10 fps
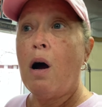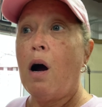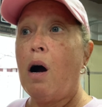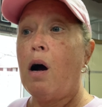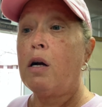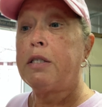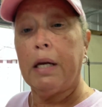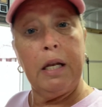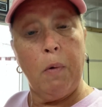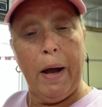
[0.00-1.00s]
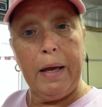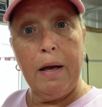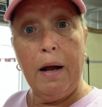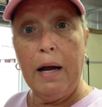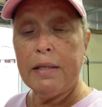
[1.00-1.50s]
So anyway,
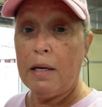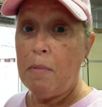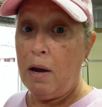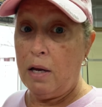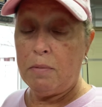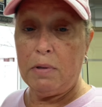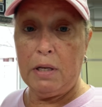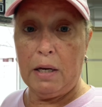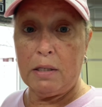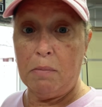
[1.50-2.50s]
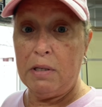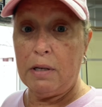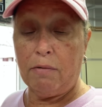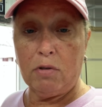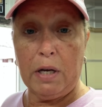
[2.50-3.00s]
I see my husband texted me
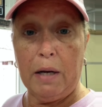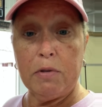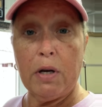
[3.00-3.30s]
several times,